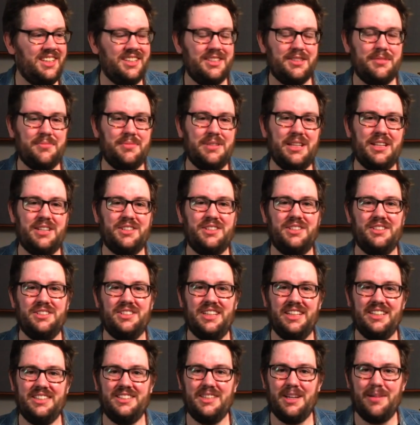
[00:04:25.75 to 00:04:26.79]
some sections
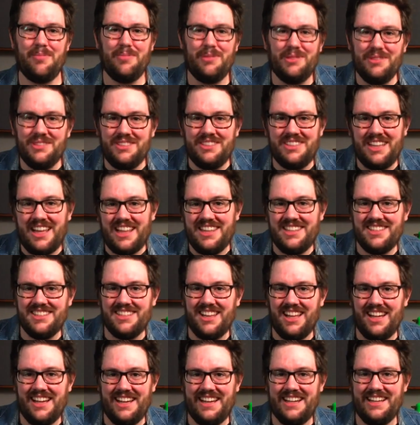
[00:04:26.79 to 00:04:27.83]
I doubled Seth's
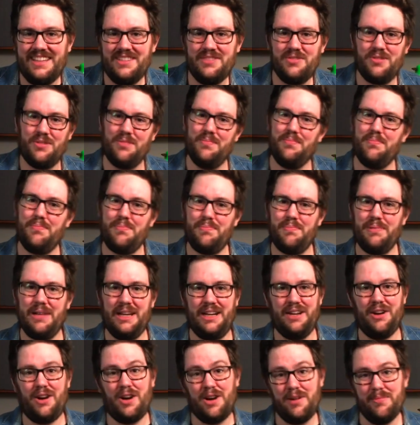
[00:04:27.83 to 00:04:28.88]
lines or
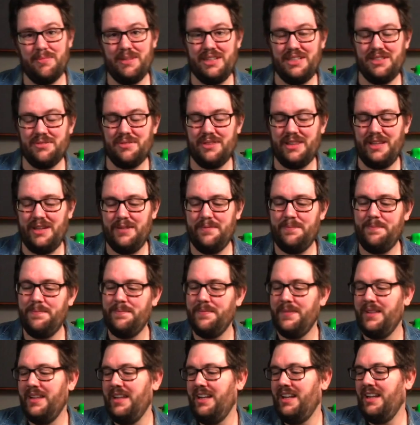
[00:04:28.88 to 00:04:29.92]
played harmonies with him.
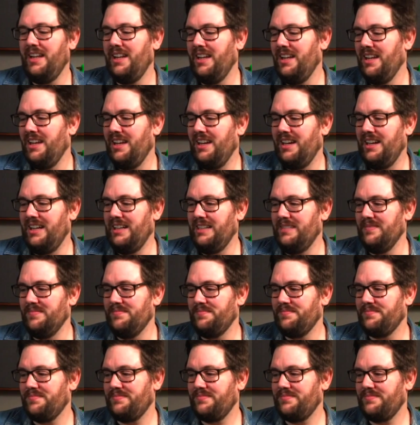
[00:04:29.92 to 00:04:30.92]
And